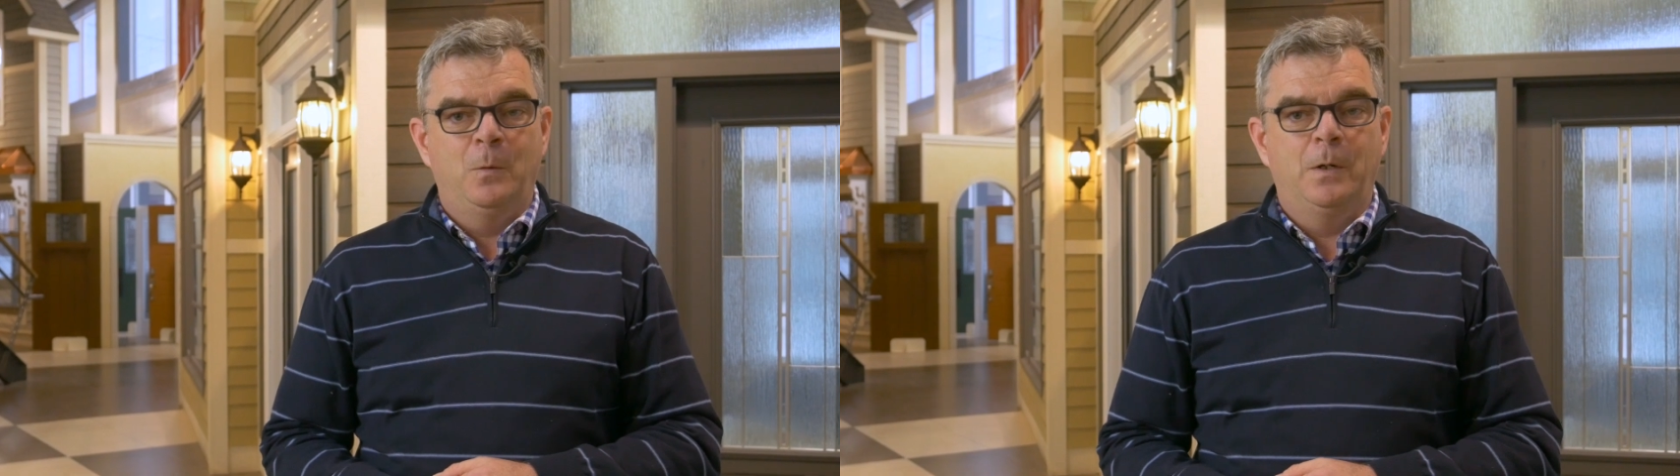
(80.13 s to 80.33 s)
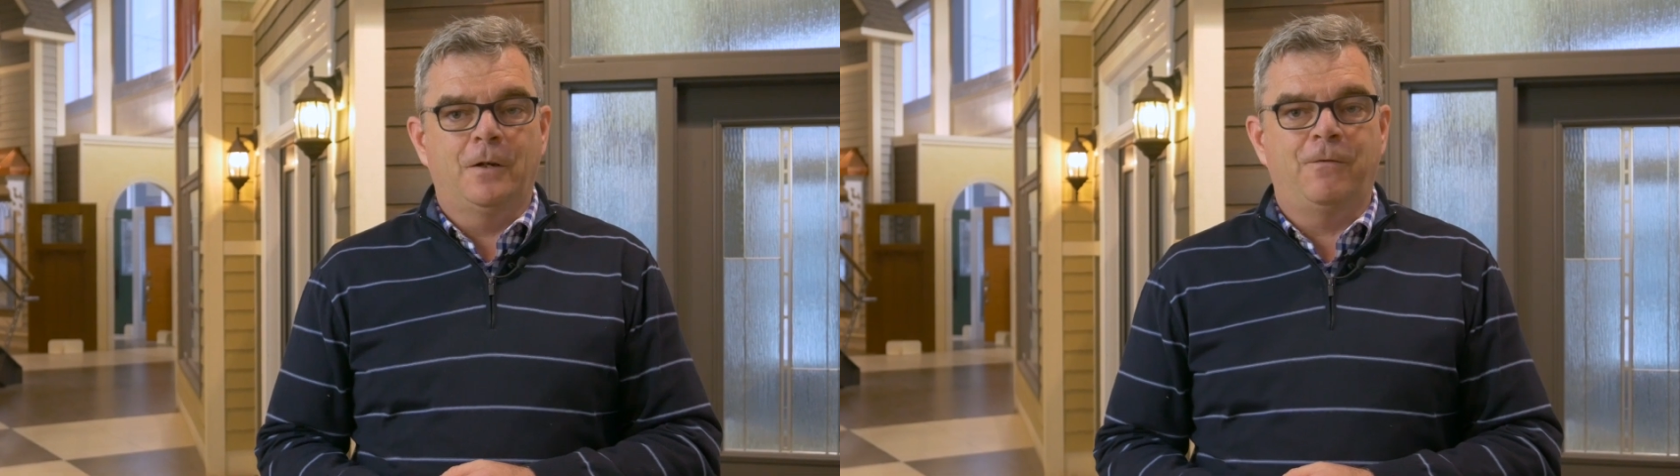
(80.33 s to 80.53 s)

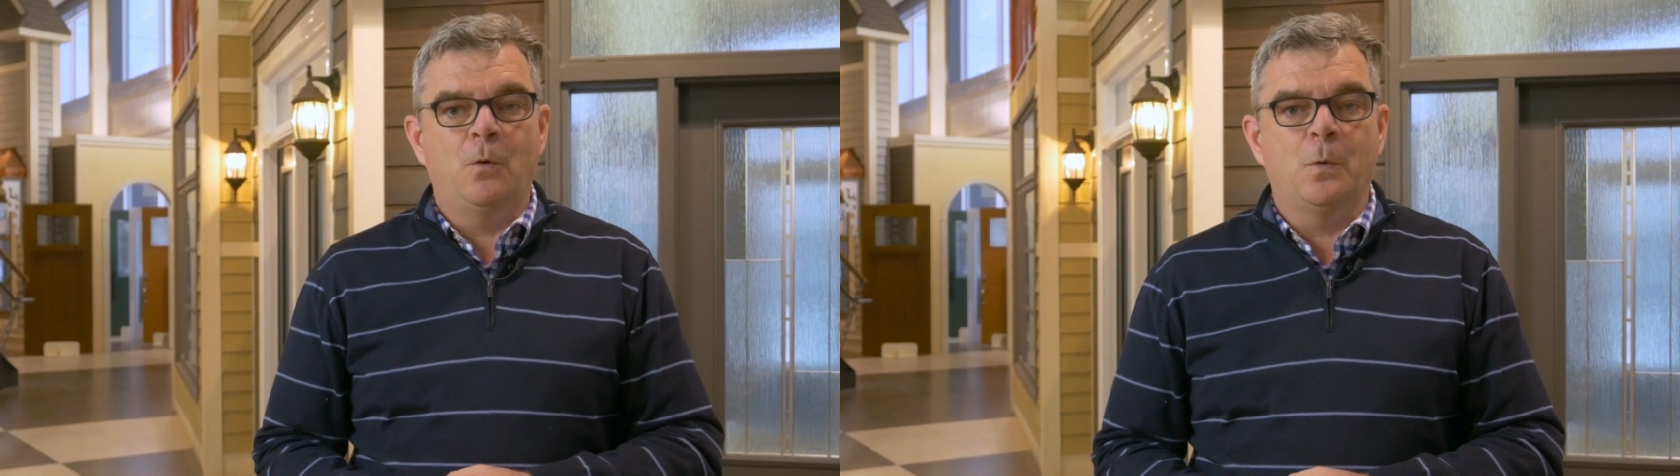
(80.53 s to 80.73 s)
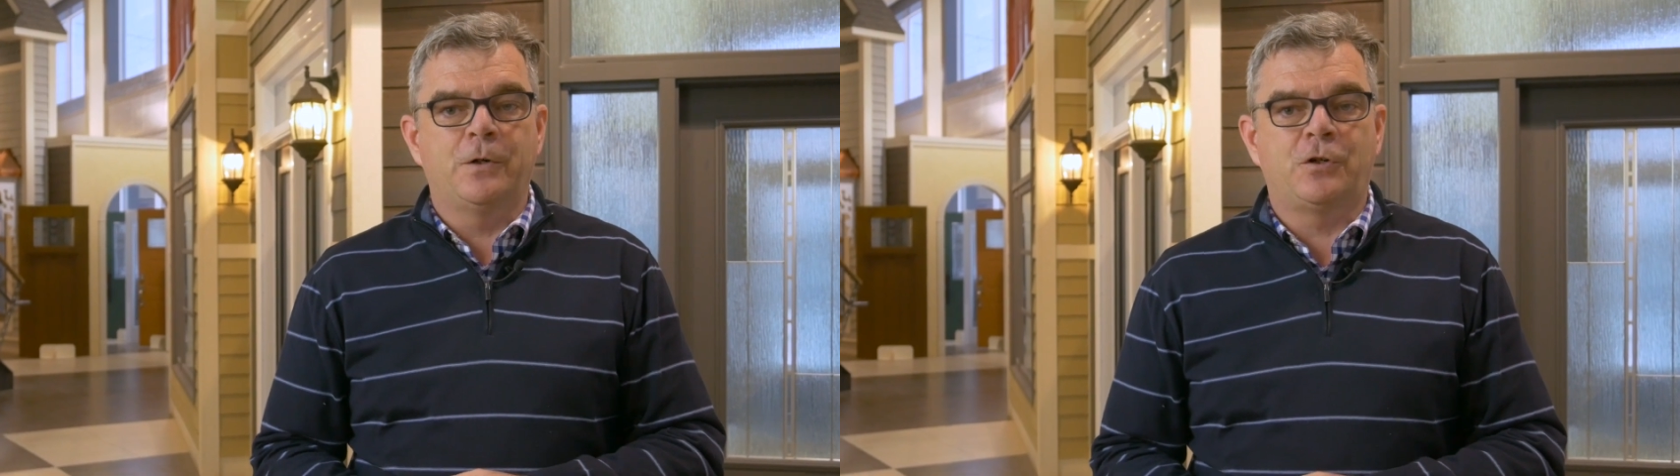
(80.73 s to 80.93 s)
We look
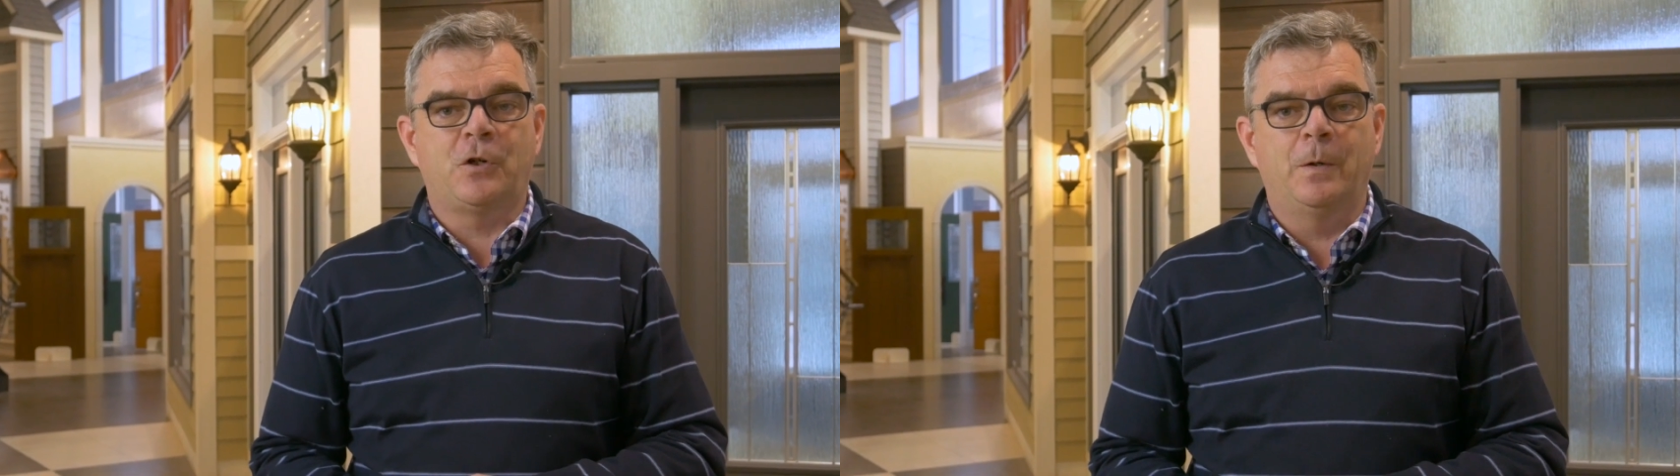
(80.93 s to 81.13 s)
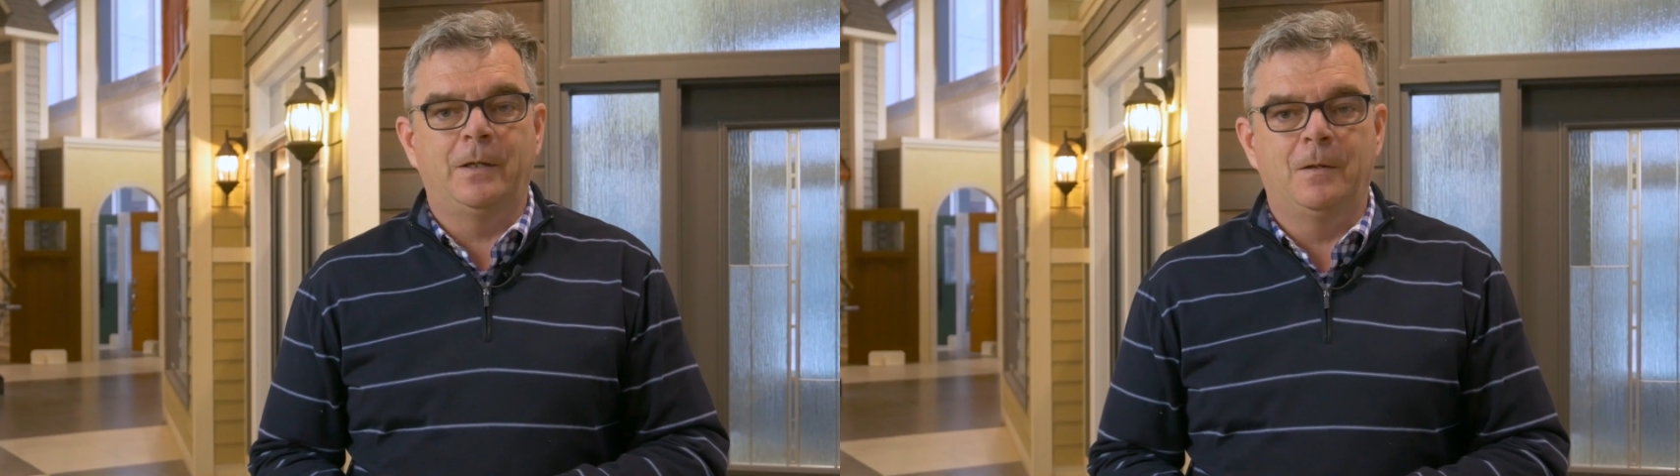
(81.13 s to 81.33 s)
forward to
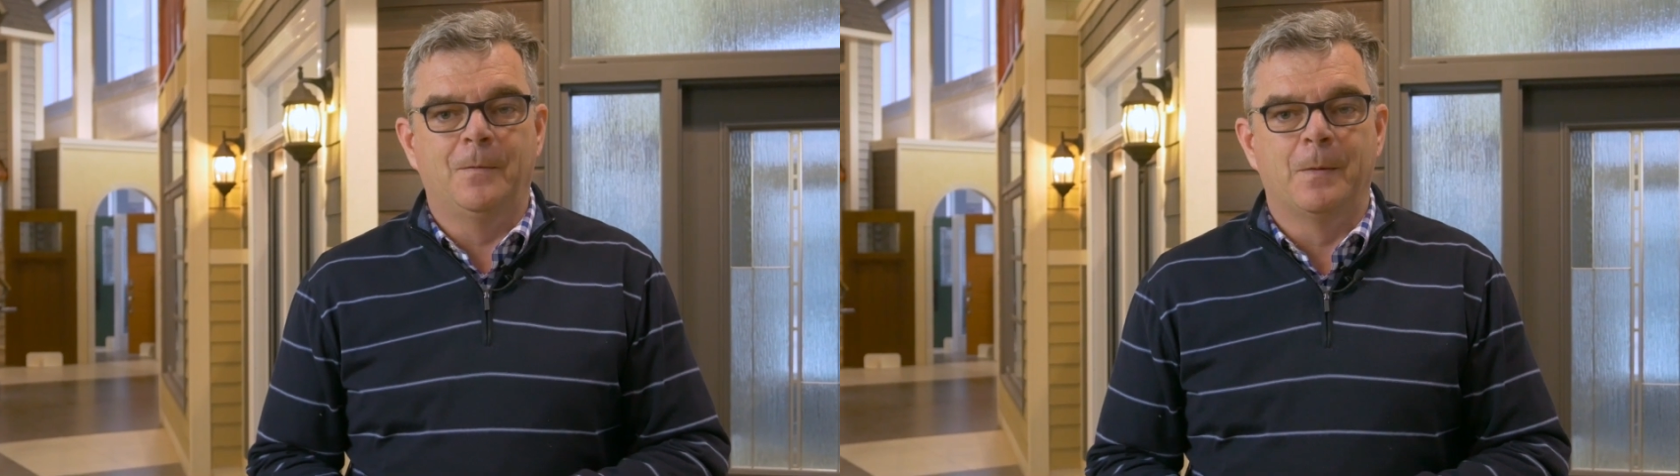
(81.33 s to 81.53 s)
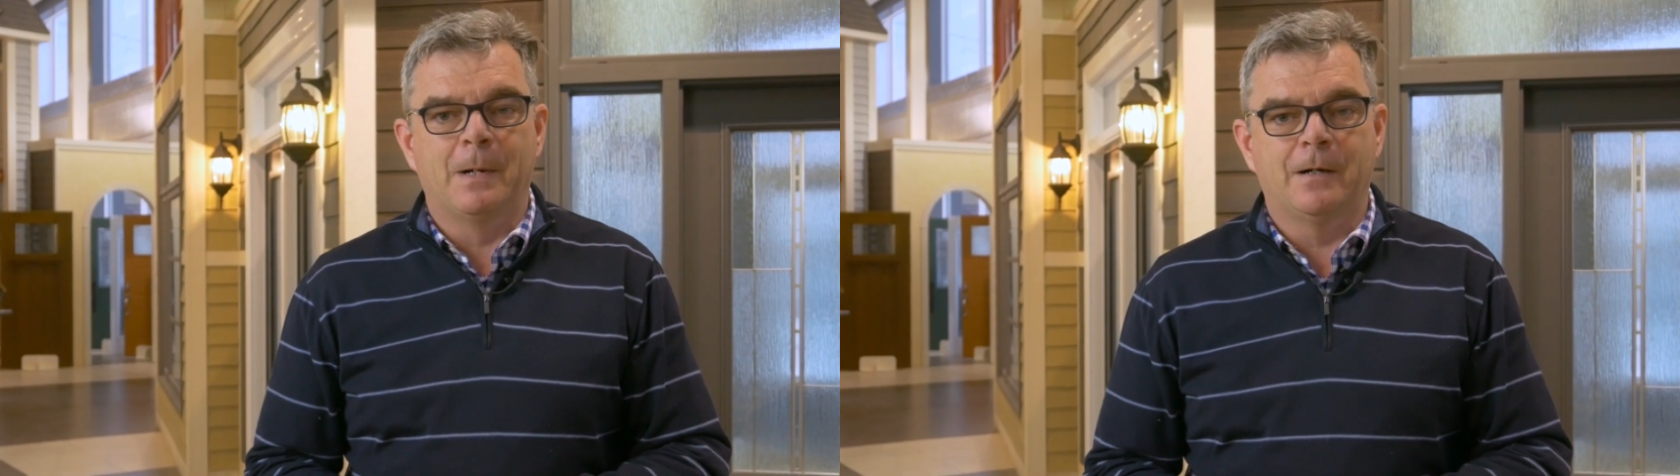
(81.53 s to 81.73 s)
showing
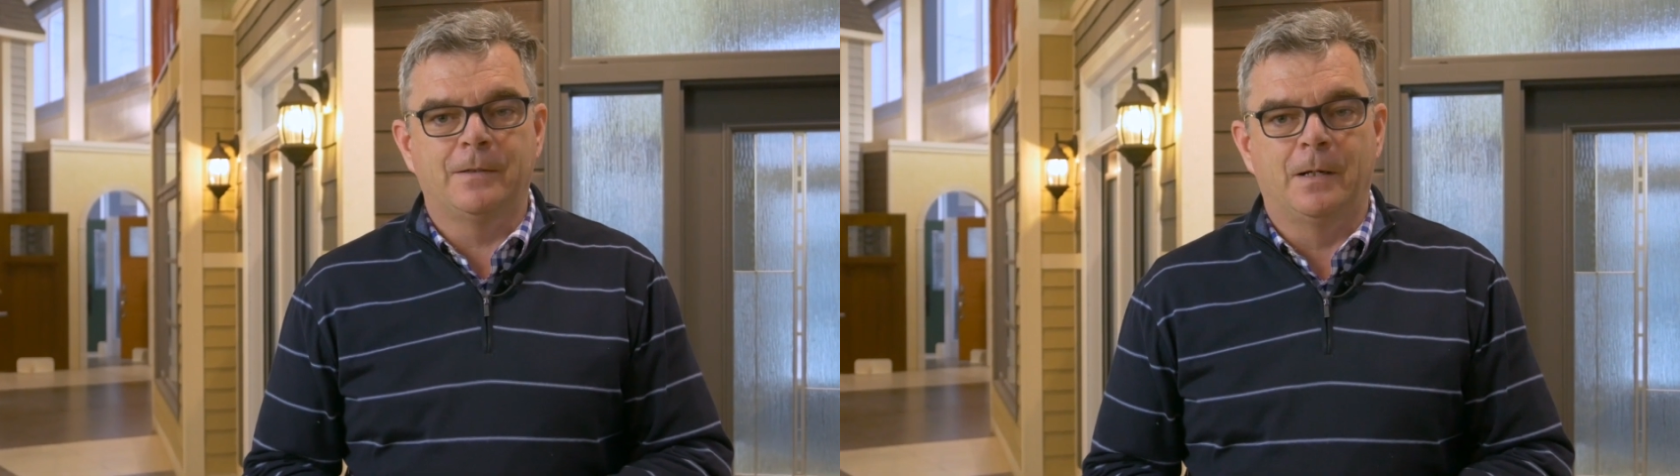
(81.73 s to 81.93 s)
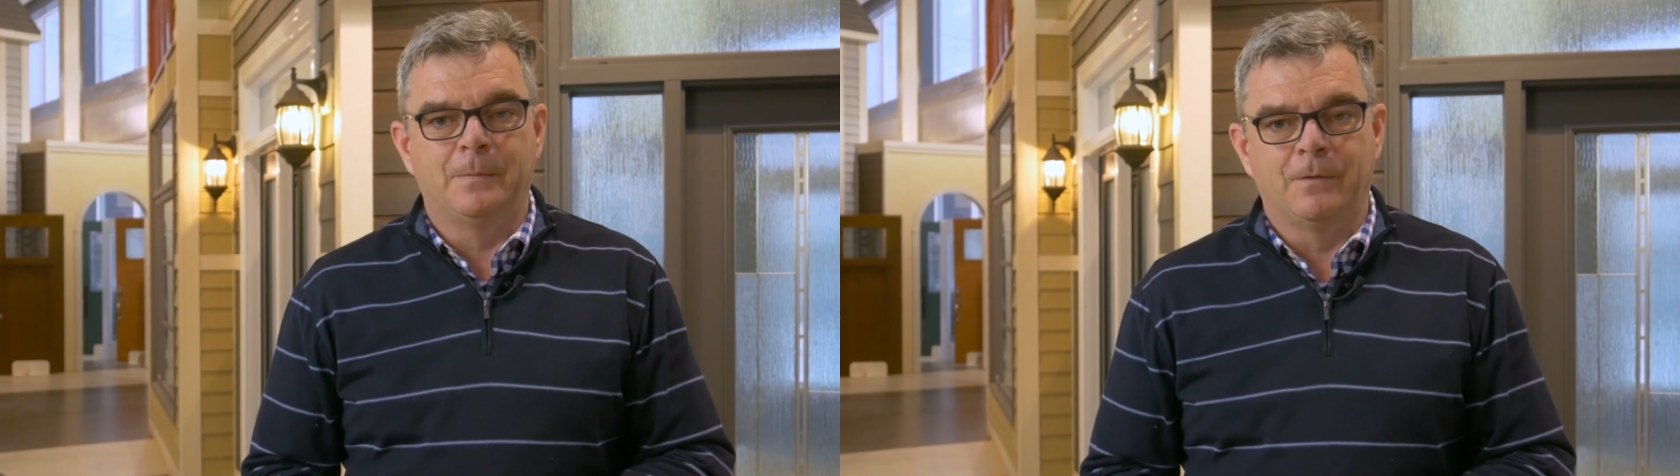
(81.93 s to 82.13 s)
you the
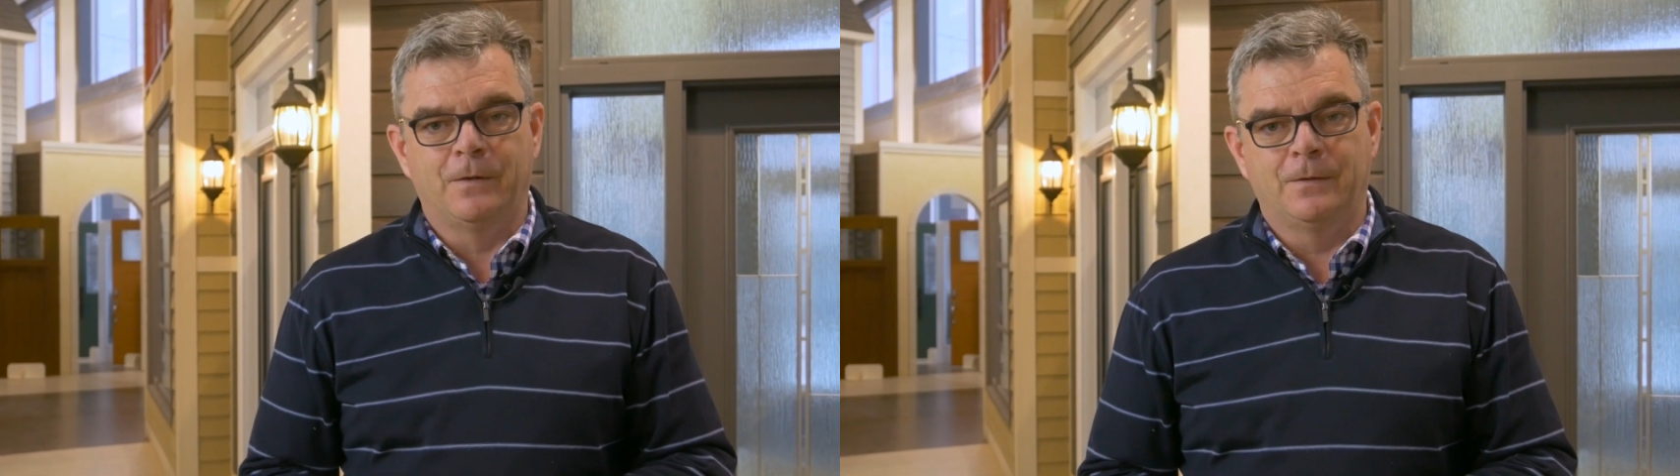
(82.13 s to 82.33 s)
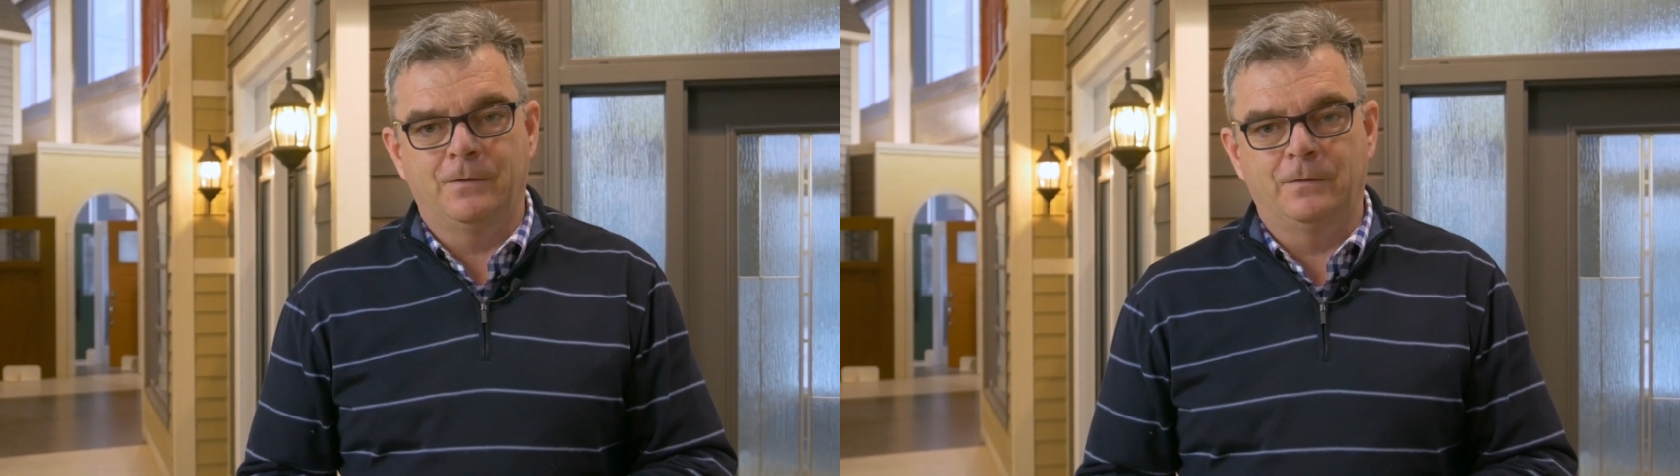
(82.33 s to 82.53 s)
maritime
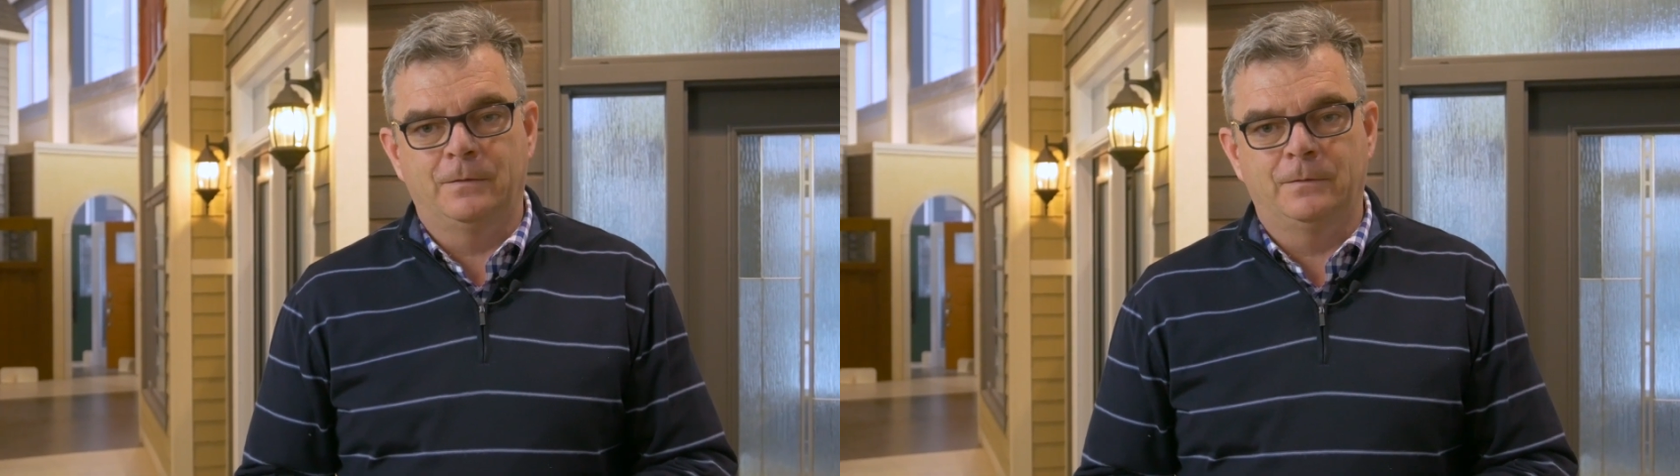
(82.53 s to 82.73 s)
difference.